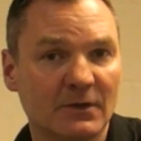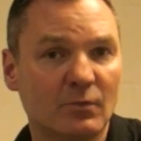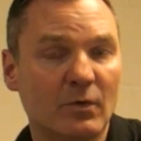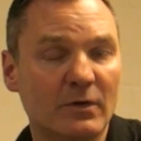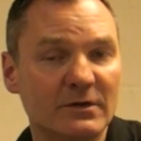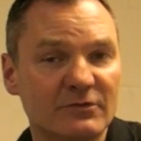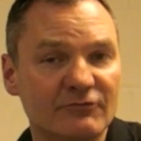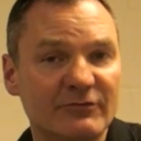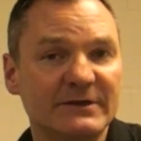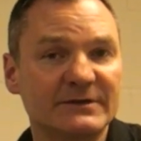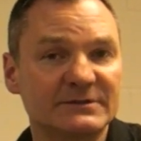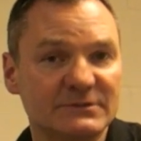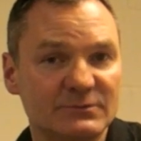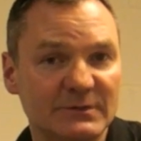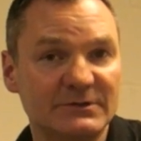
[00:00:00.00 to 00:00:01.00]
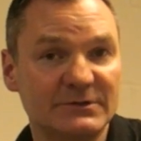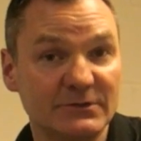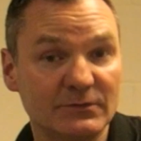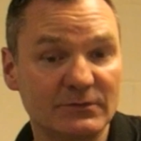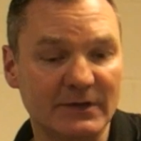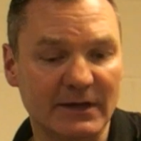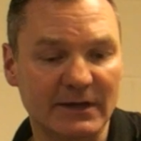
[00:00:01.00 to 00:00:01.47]
One of the reasons we
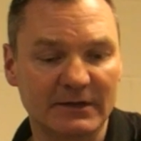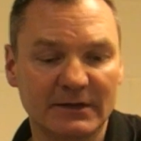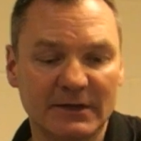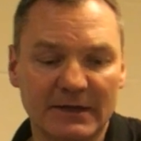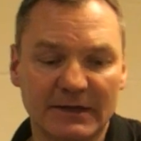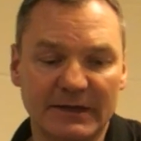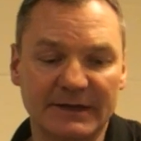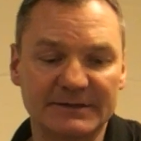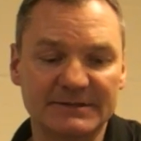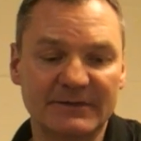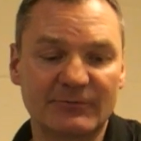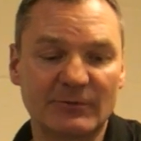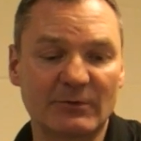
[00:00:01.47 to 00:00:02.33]
do that is if